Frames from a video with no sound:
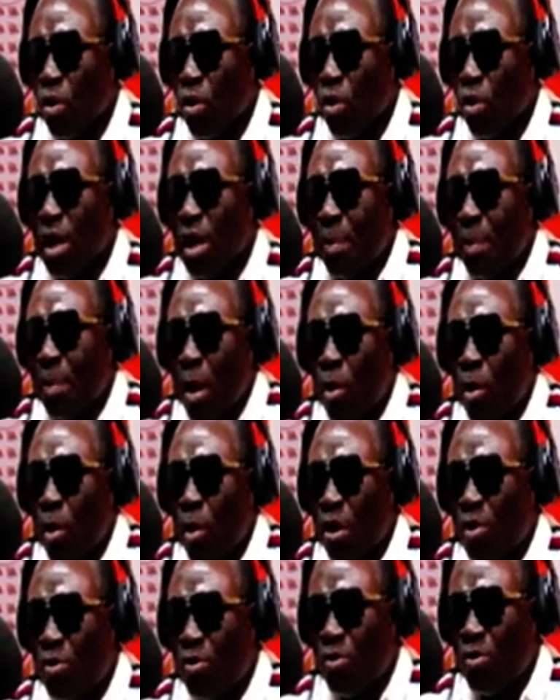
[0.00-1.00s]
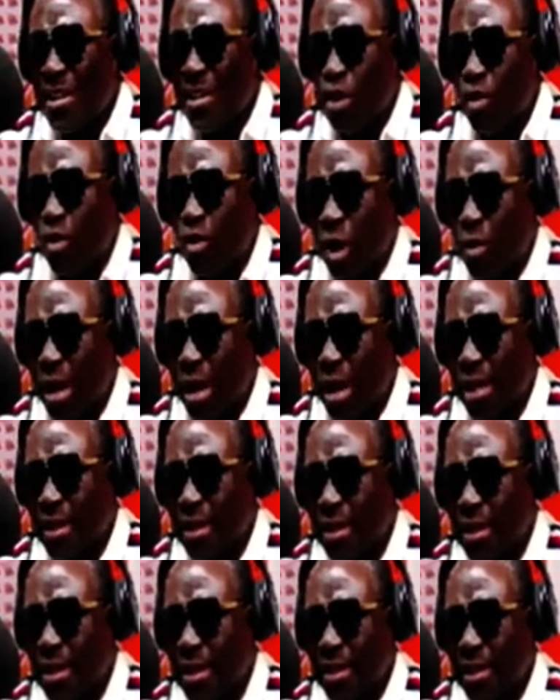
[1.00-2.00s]
nipa okulu first mo e hwan
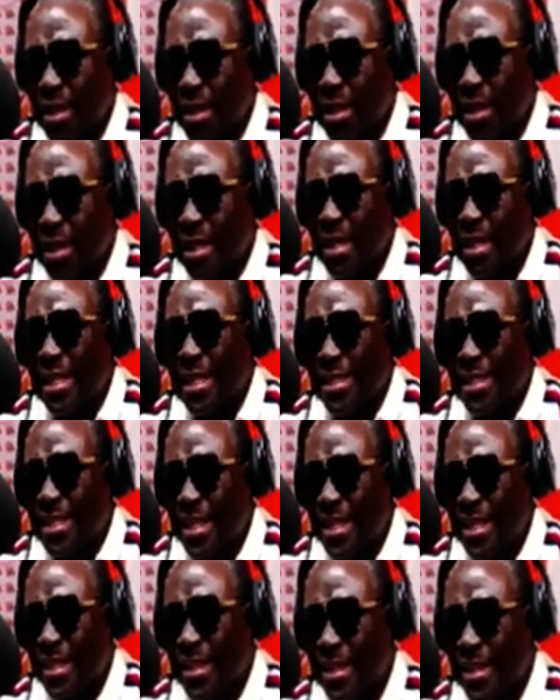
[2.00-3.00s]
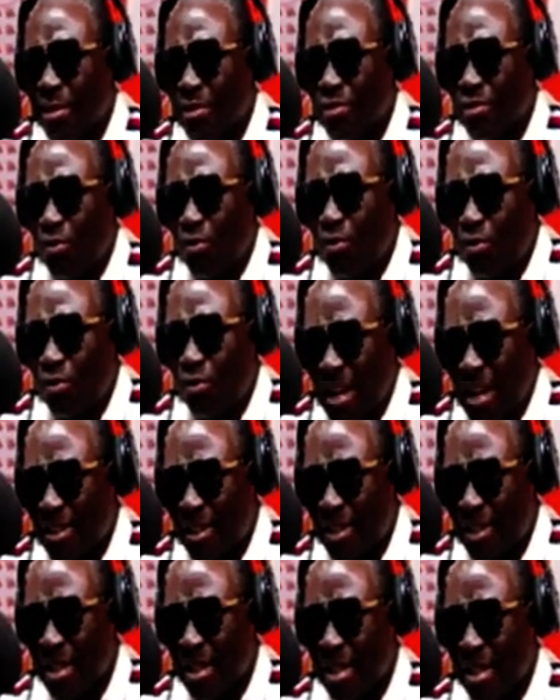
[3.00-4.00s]
na te sen
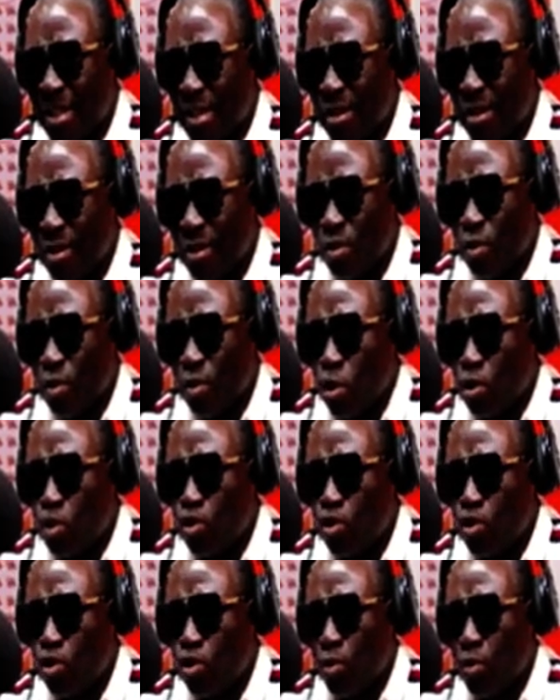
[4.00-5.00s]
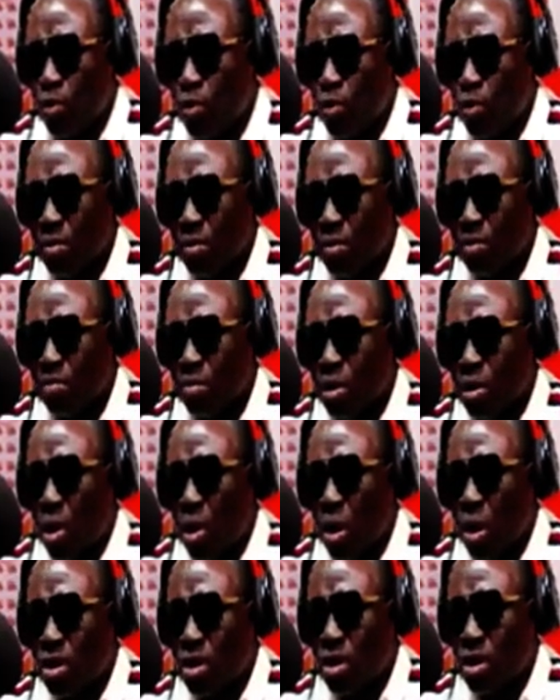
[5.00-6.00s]
first uso tonu
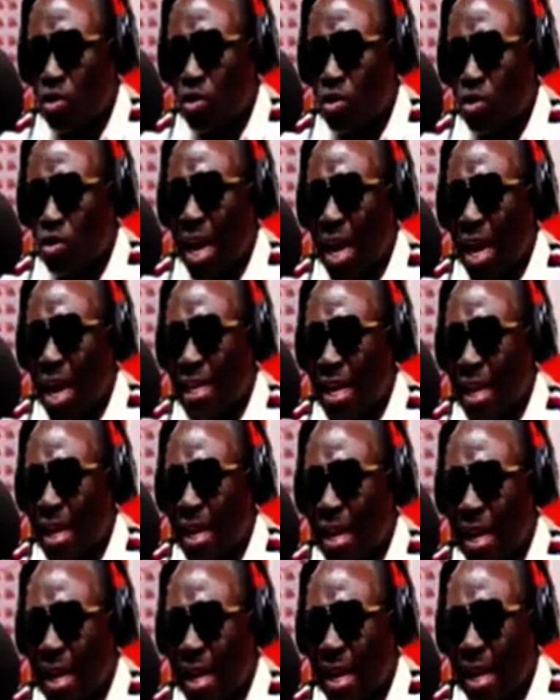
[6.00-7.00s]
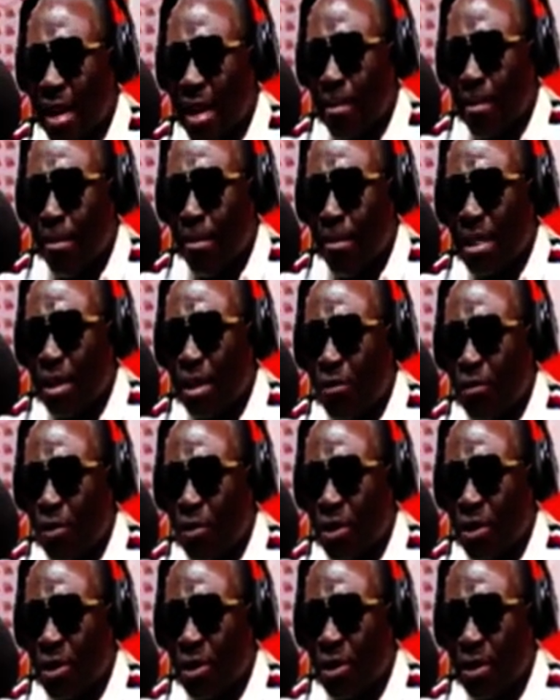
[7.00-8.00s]
because soldier there
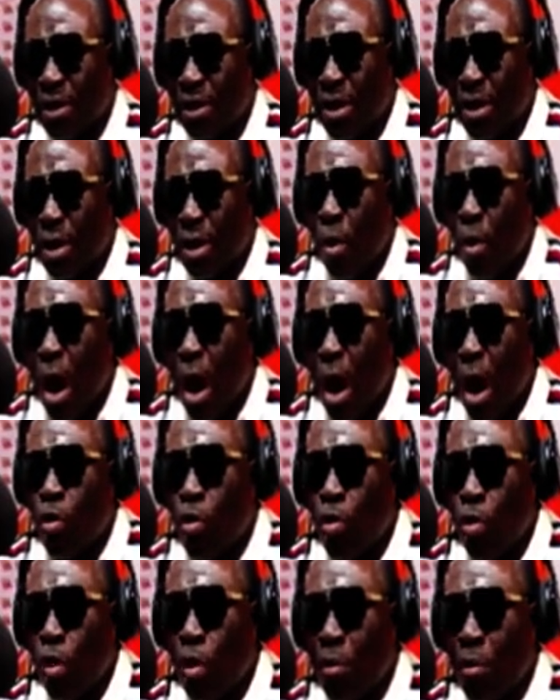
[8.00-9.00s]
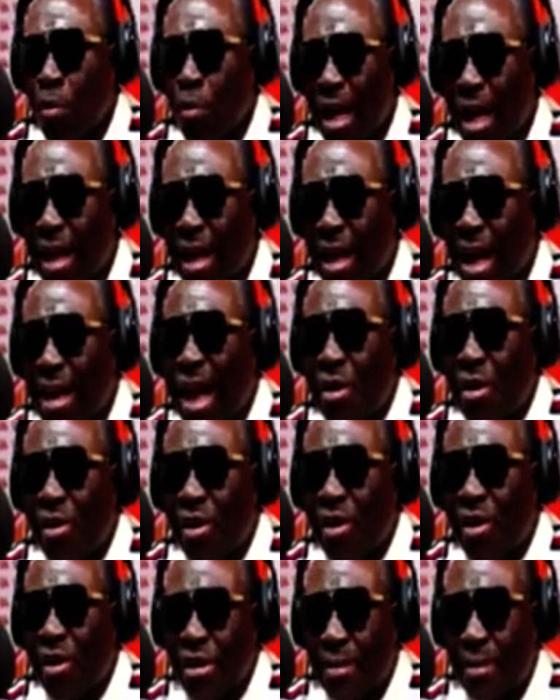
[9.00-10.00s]
battlefield one kum obi a either you
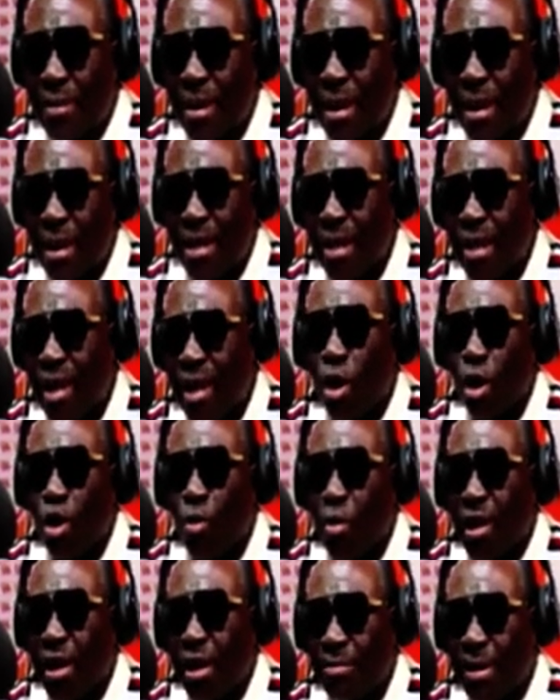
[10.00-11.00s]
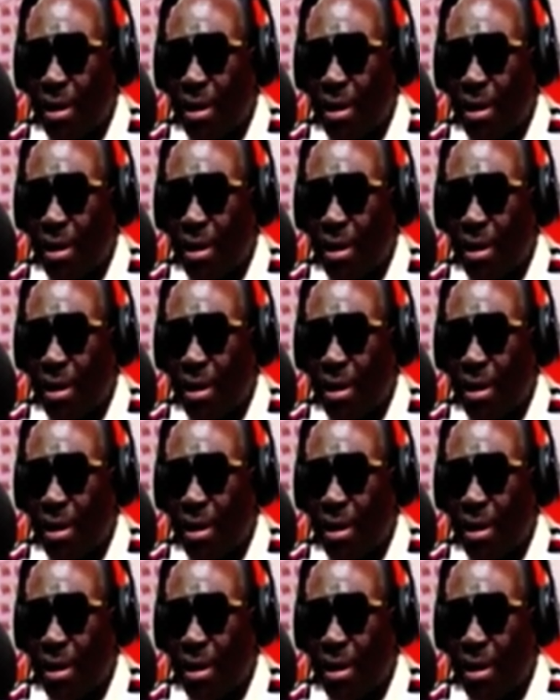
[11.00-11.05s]
kill somebody or you be killed